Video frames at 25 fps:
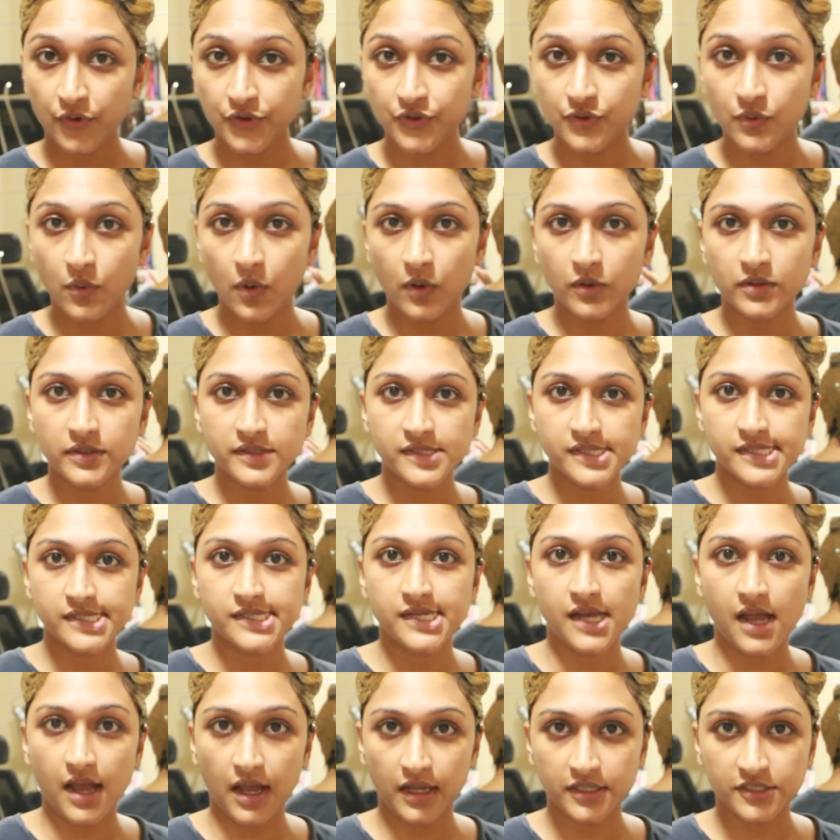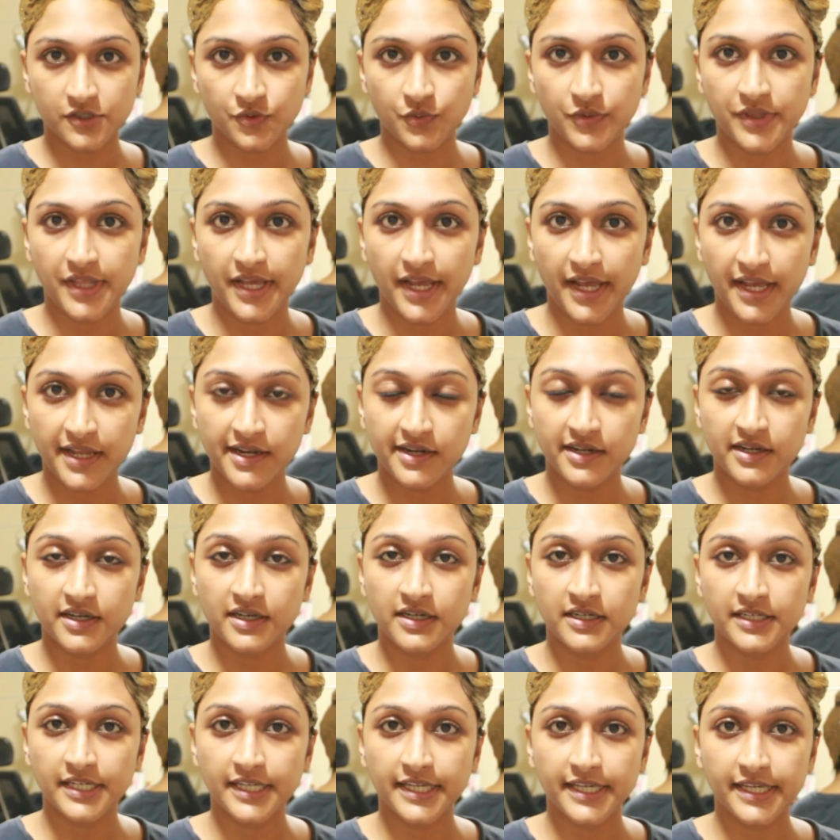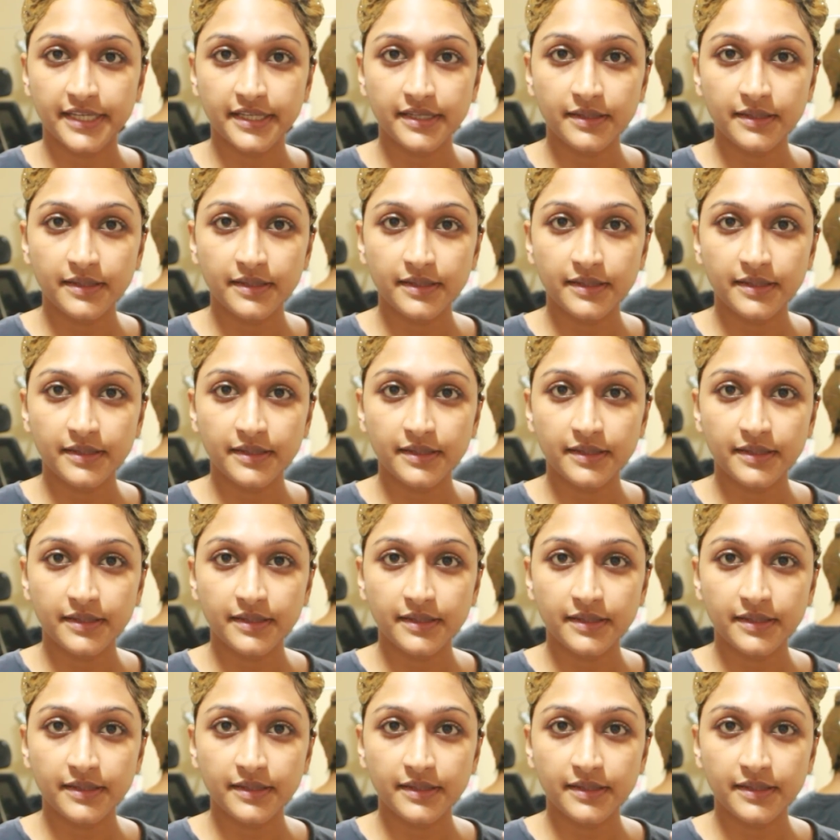you all start with the henna,